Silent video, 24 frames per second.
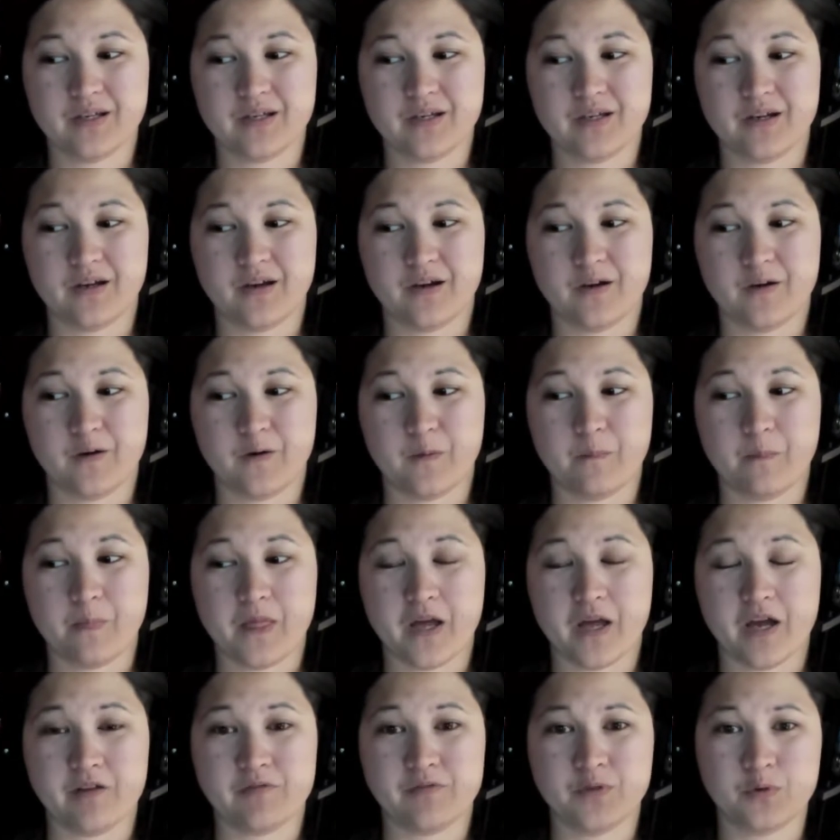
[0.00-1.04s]

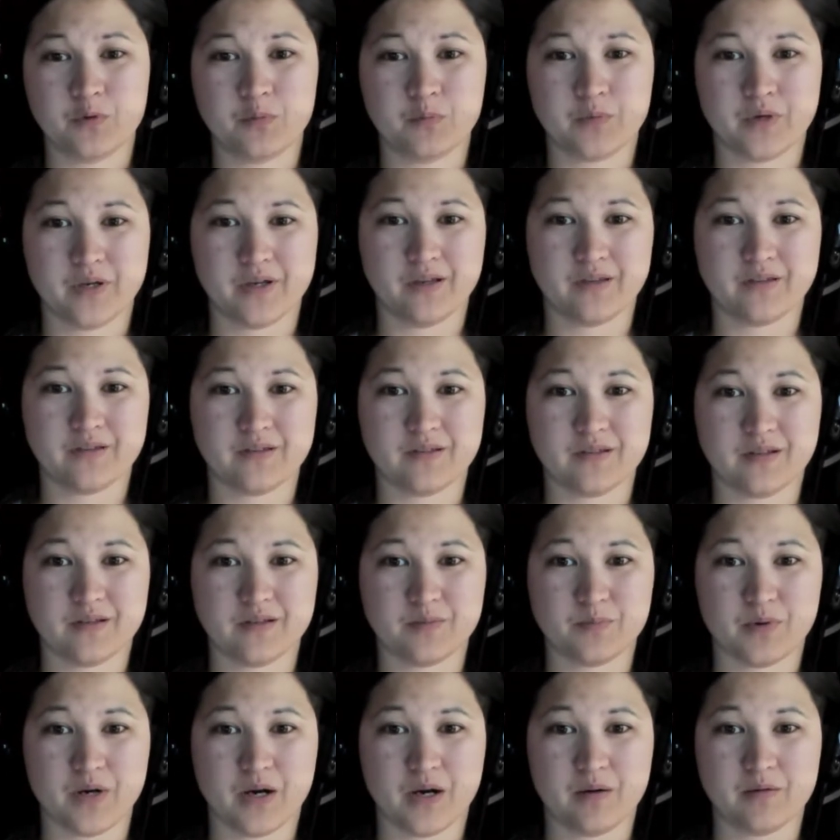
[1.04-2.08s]
I've known Mike since
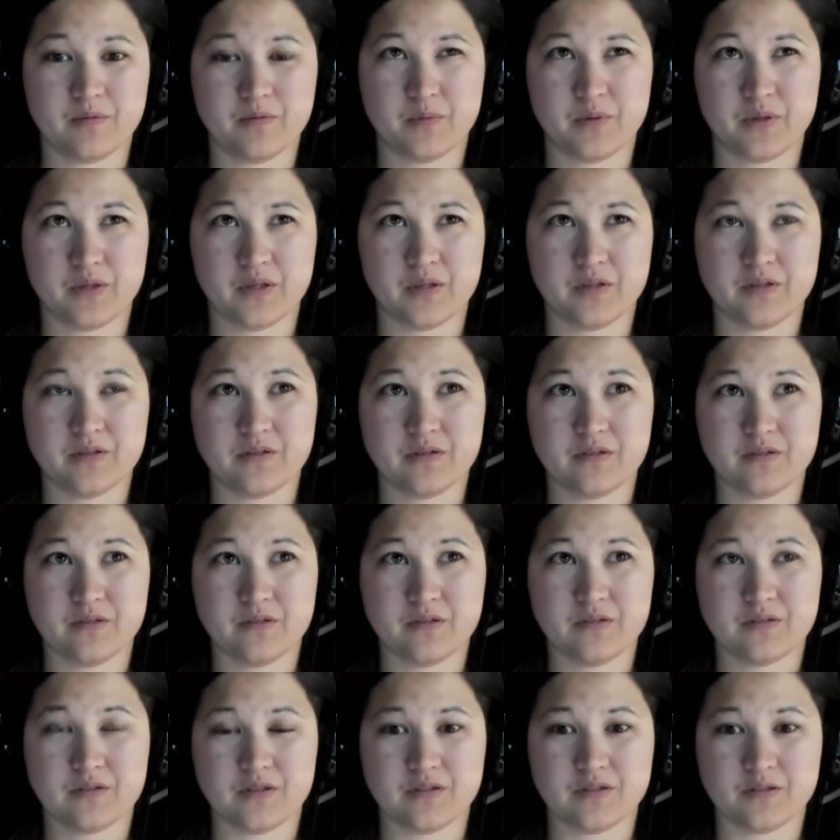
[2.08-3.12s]

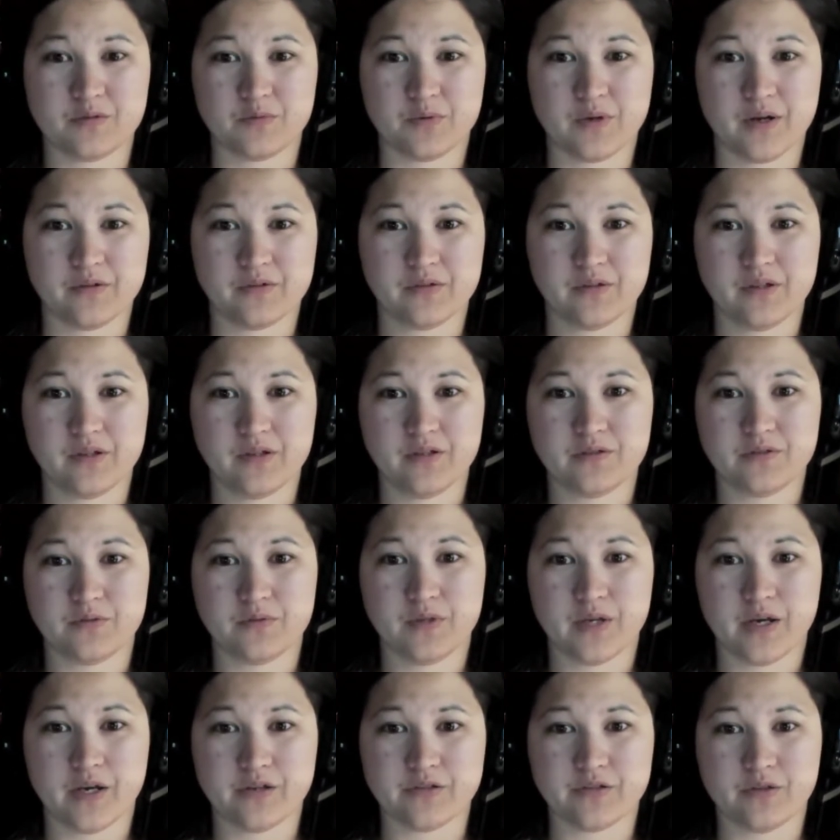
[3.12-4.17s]
around like
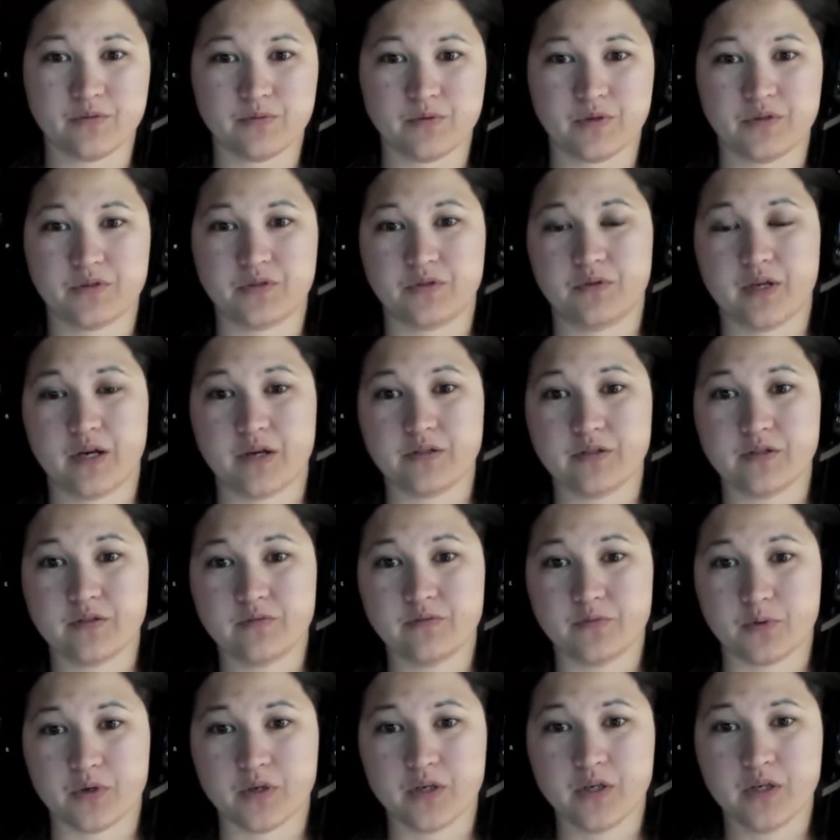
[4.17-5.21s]
2003,
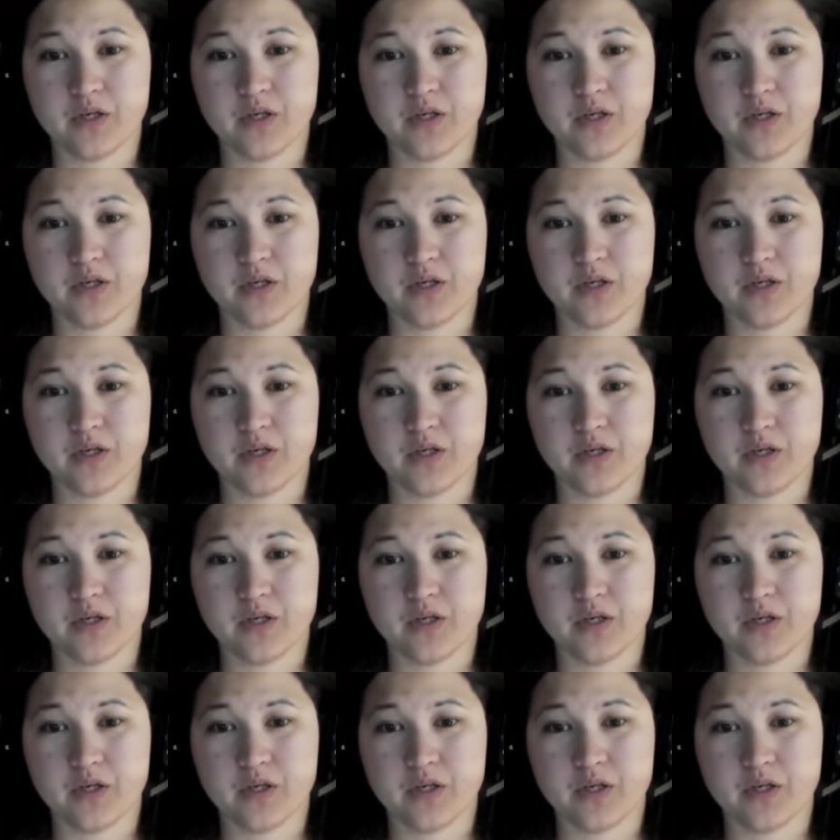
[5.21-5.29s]
2004.